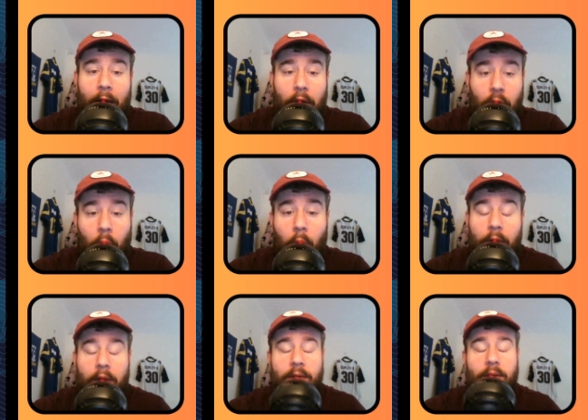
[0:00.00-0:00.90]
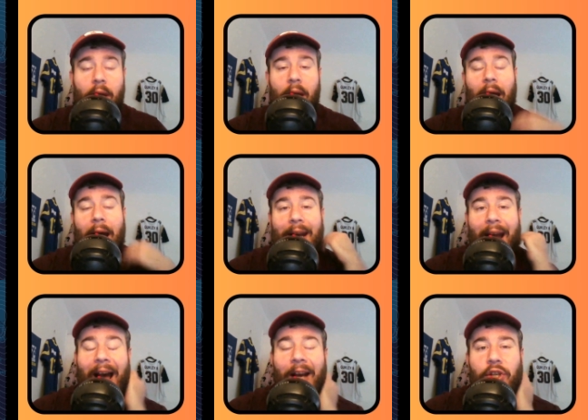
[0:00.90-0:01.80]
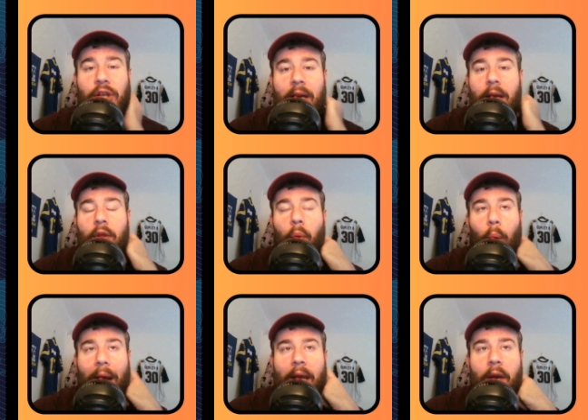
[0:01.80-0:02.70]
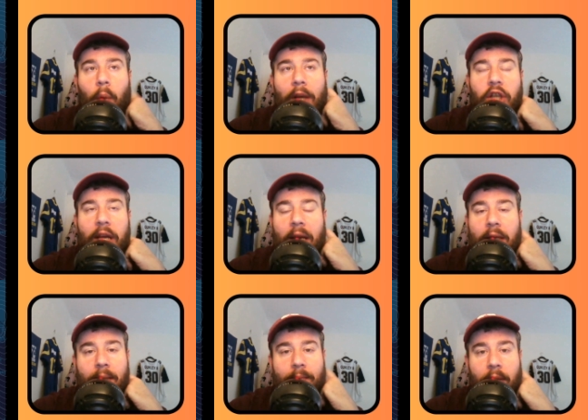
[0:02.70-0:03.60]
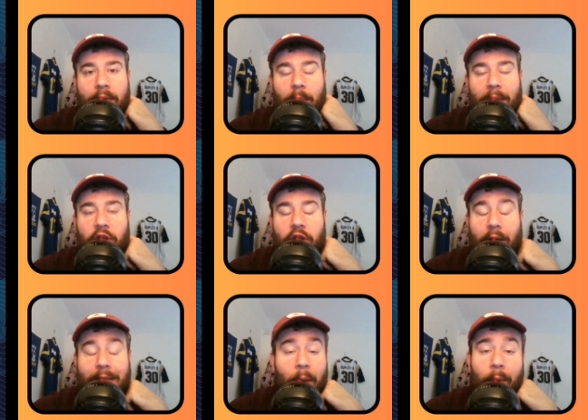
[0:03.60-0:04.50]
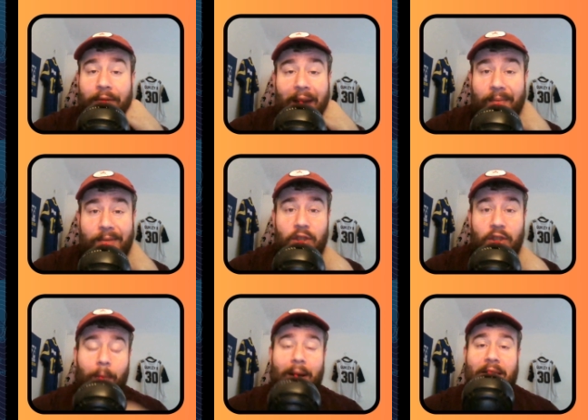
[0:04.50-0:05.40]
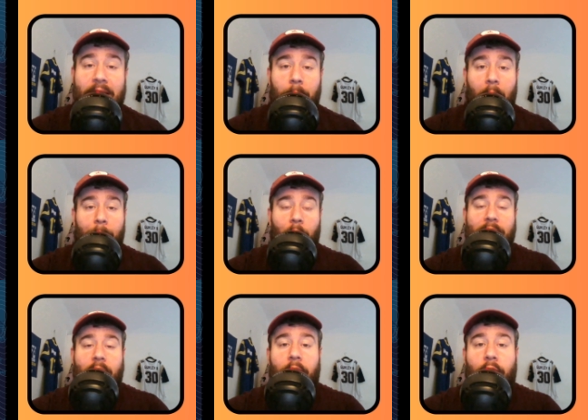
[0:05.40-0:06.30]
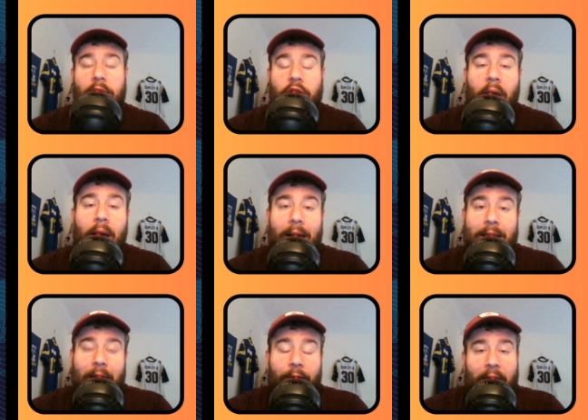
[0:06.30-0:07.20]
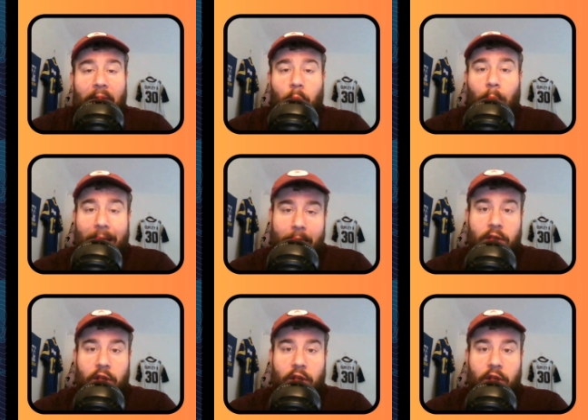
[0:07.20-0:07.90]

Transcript: corners, and actually the way in which he can sometimes be shut out of games and dominated by press coverage is definitely a weakness